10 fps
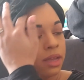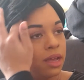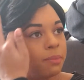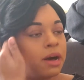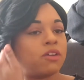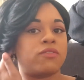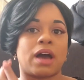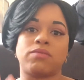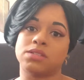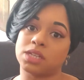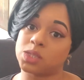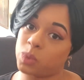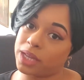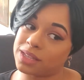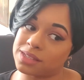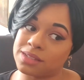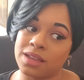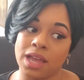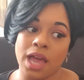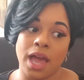about 5 or 6 weeks.
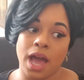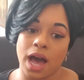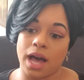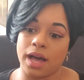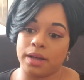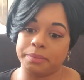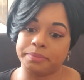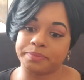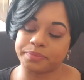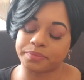Getting